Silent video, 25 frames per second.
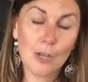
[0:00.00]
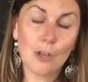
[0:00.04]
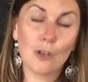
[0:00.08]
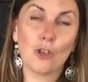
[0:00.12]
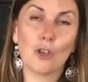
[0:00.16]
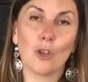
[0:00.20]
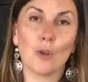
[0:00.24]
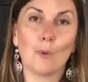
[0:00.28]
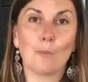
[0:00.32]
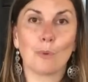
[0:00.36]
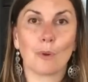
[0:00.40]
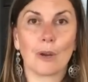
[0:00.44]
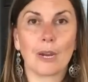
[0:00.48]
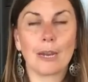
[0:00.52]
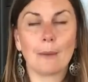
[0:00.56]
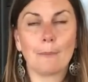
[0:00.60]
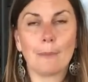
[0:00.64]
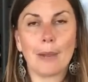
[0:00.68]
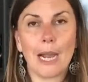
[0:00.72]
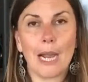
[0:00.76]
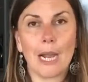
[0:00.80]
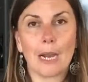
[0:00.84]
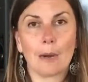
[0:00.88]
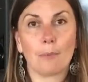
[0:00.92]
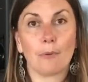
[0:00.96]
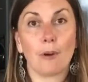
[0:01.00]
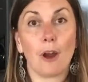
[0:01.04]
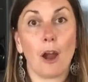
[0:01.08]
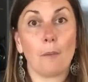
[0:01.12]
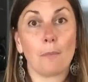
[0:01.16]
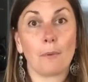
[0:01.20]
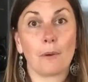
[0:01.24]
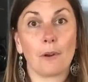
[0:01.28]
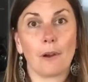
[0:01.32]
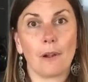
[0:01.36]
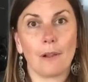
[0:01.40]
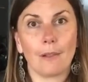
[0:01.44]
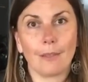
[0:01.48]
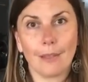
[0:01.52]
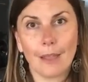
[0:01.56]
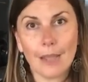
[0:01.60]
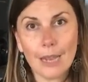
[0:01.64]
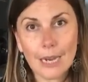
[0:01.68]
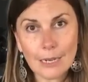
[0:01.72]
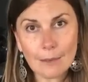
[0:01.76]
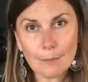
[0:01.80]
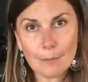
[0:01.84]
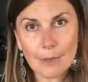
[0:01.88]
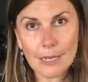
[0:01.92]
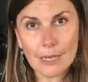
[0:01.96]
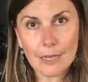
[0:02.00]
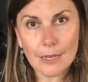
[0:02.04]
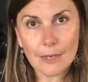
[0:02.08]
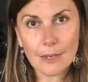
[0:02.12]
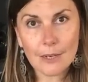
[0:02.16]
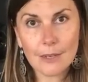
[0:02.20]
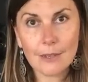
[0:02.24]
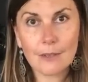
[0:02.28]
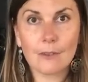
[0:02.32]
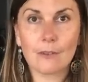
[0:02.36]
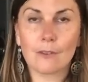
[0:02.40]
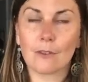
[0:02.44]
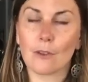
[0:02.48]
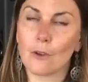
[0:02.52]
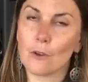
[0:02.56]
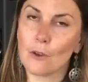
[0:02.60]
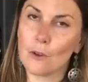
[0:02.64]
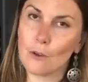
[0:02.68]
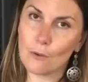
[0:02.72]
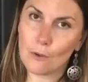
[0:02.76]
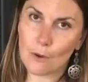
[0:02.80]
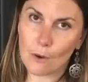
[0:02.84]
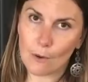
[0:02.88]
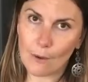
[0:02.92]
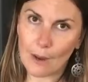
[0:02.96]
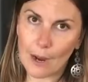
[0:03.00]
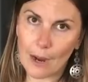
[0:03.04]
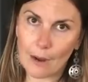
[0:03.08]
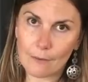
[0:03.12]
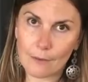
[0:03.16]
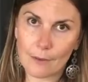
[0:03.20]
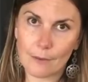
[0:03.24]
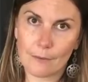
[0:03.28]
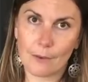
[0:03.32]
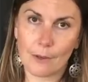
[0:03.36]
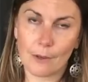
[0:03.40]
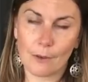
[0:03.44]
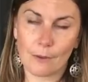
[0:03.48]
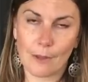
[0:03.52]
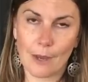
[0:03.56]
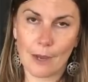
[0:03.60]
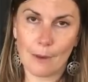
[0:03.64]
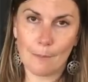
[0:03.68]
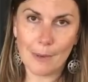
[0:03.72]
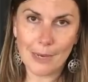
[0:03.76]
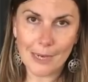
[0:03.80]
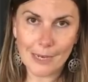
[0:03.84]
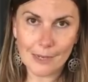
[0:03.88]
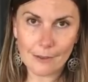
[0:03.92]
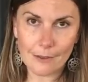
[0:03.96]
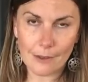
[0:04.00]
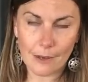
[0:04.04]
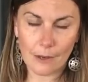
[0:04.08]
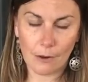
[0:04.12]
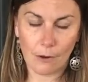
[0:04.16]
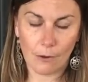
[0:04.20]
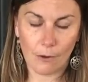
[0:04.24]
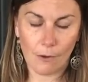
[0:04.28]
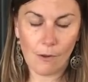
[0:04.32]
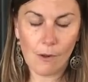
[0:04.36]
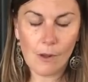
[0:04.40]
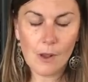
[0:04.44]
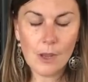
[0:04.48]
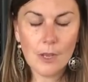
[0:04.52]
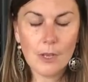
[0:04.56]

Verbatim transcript: to bring back proper alignment so you don't have to feel that pain signal.